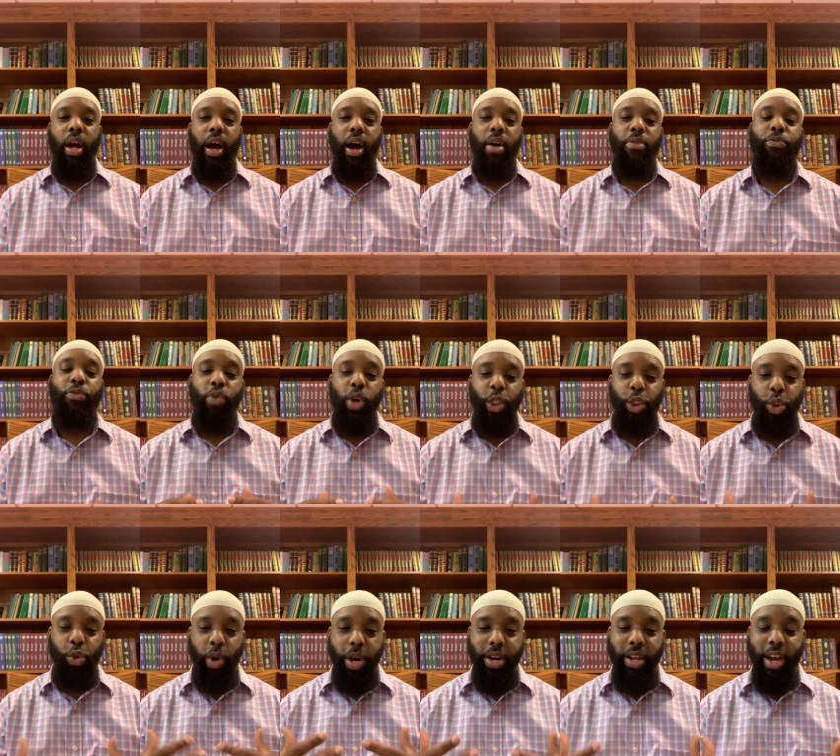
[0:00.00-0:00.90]

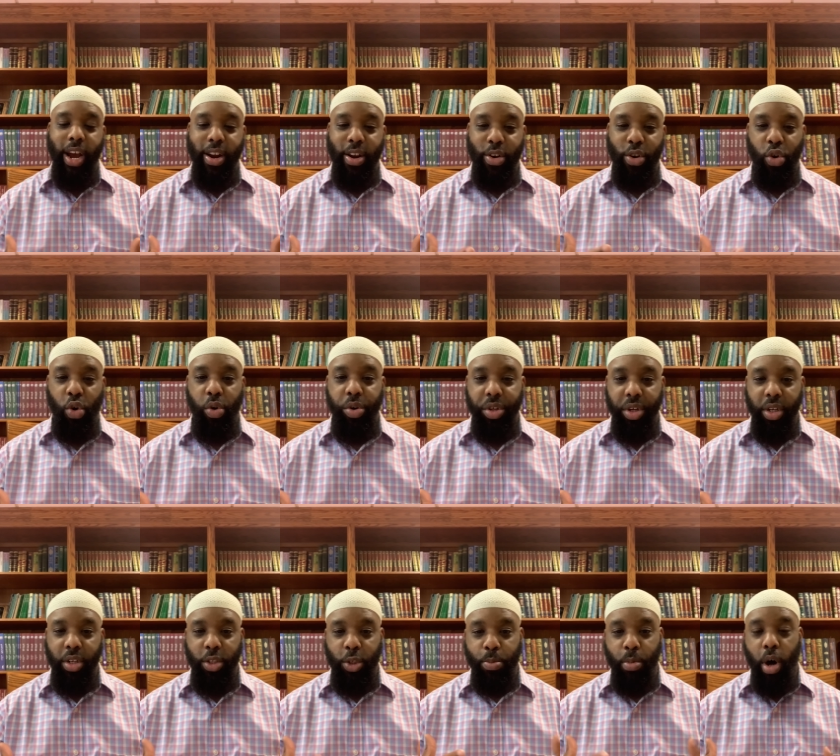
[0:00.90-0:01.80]
frustrating and
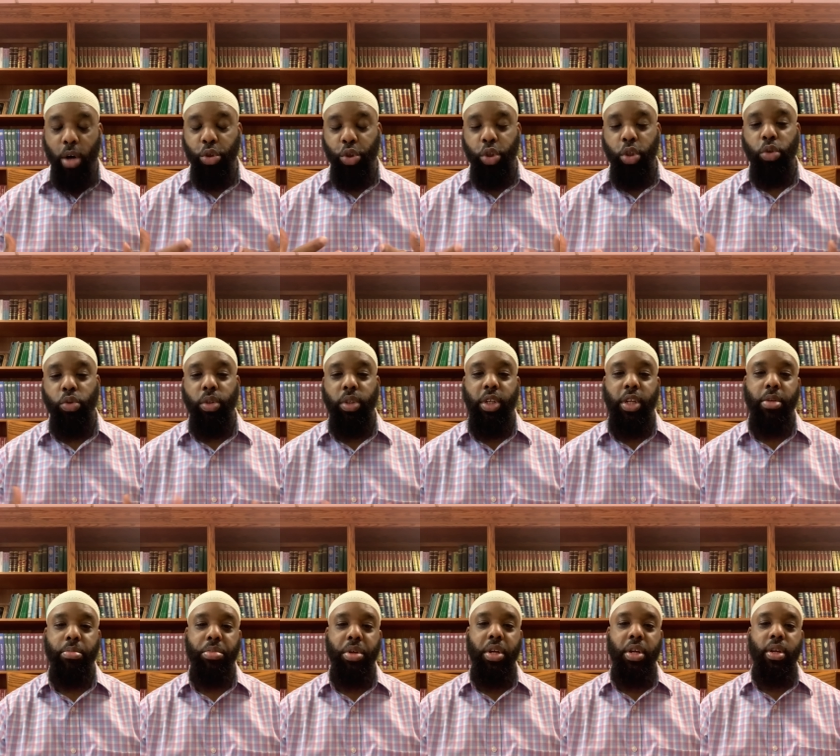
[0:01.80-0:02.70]
annoying small children
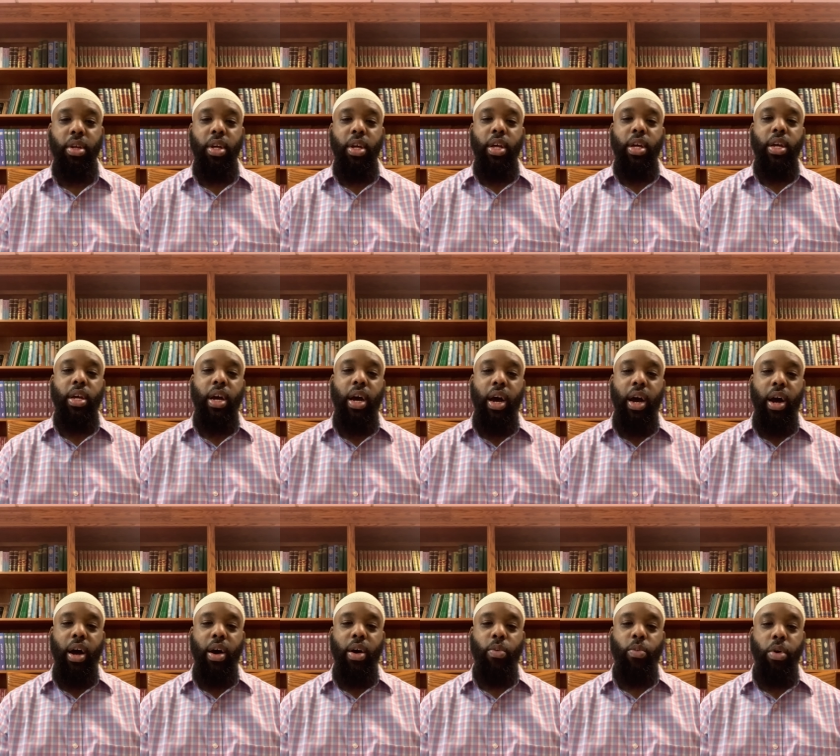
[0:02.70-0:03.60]
can be
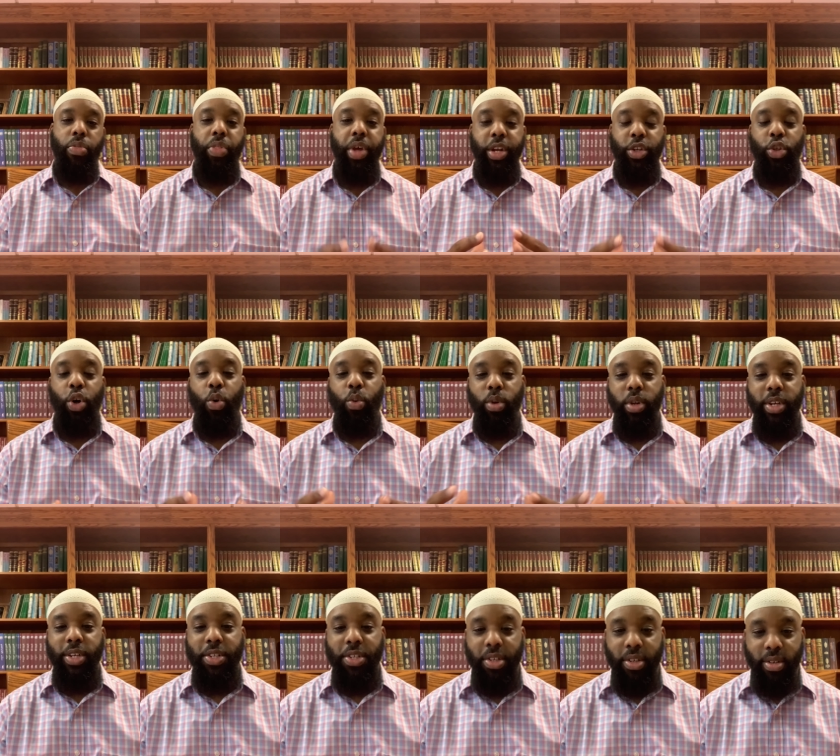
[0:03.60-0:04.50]
uh, when they don't
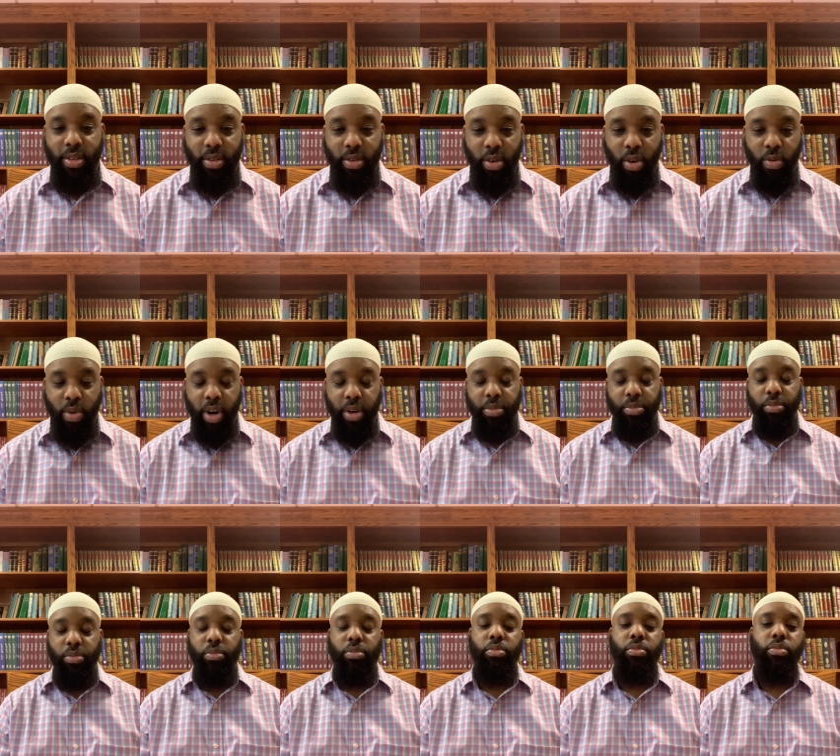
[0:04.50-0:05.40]
listen all right
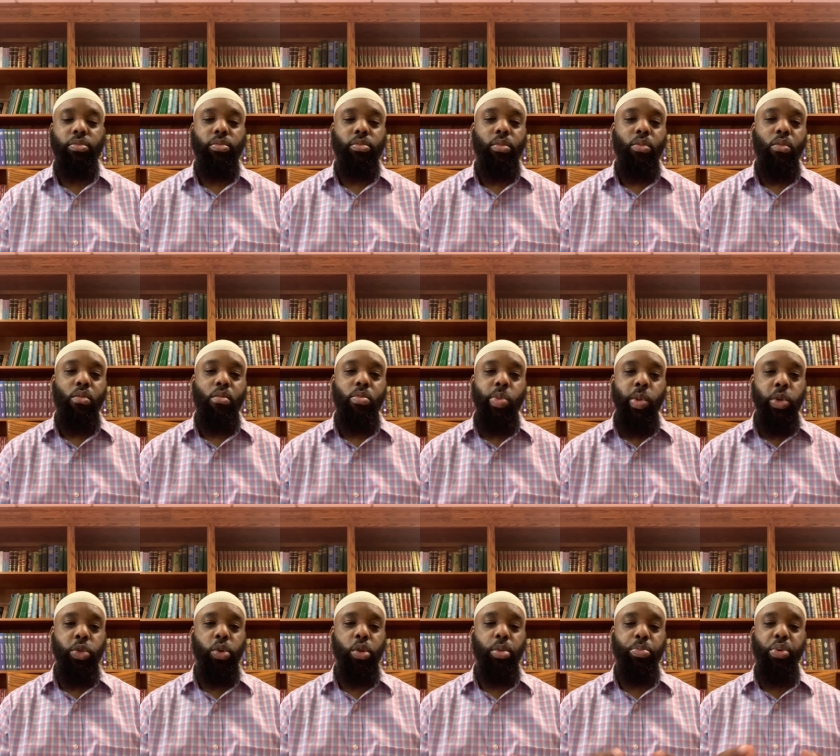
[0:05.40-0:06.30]

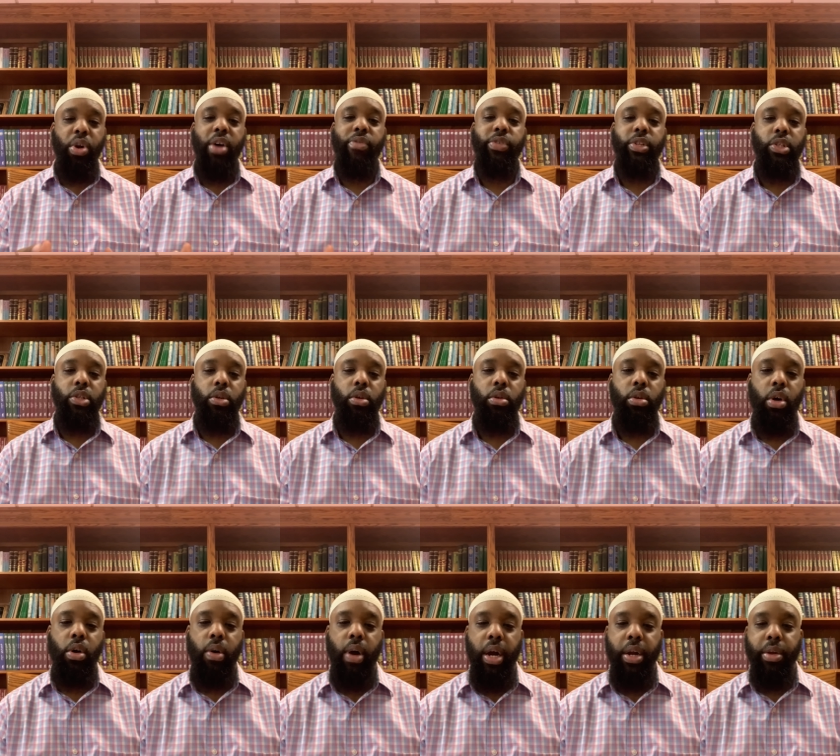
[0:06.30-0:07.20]
so the prophet
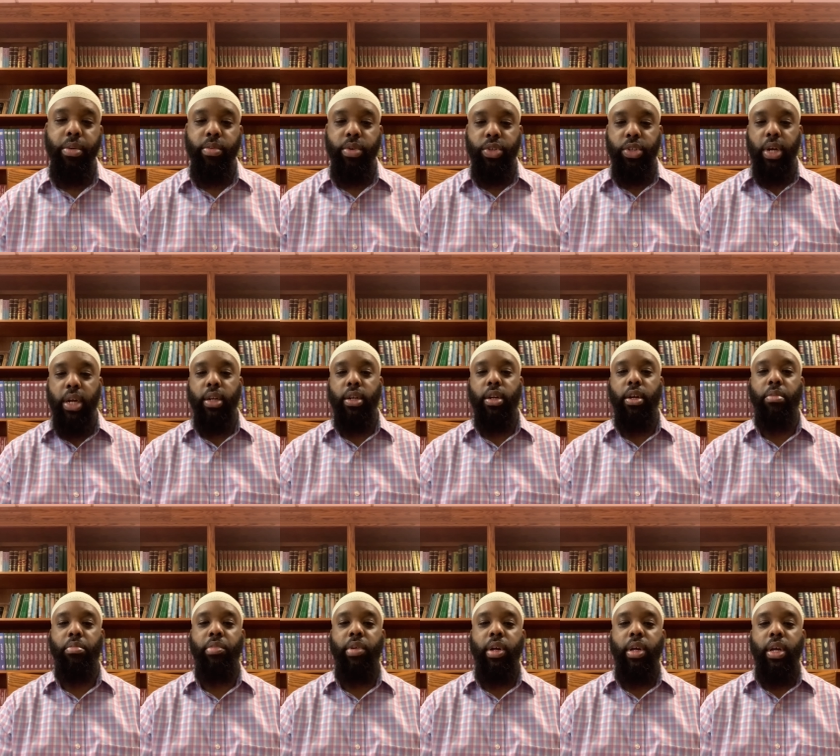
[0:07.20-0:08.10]
sallallahu alaihi
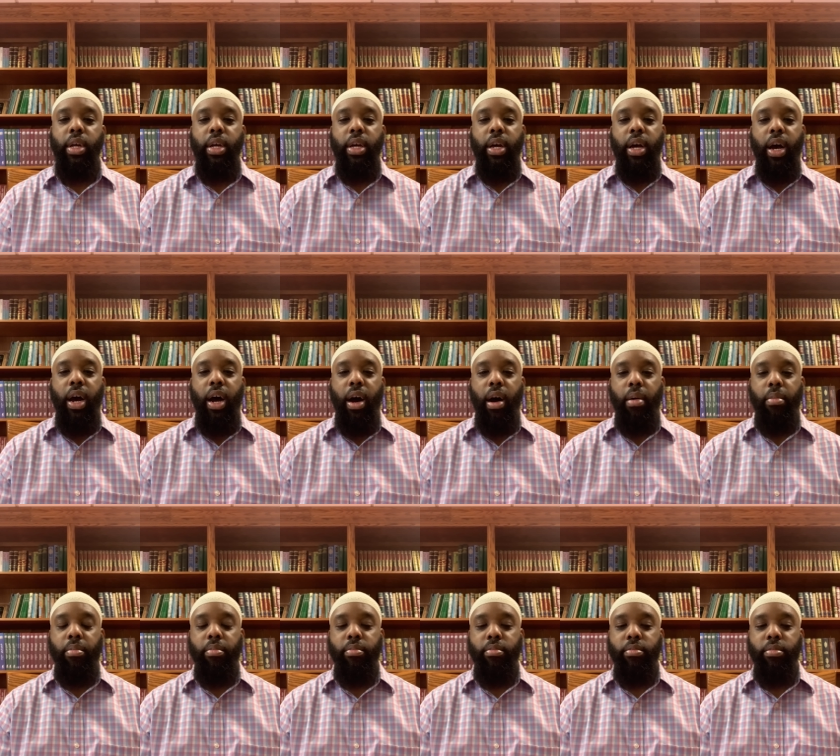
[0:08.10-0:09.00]
wasallam
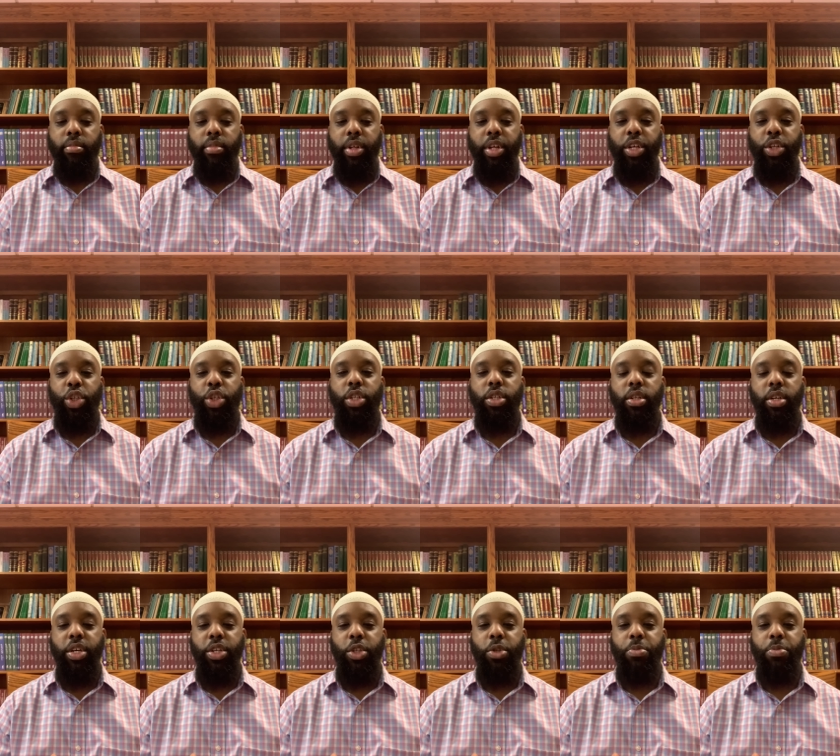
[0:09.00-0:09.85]
um, his his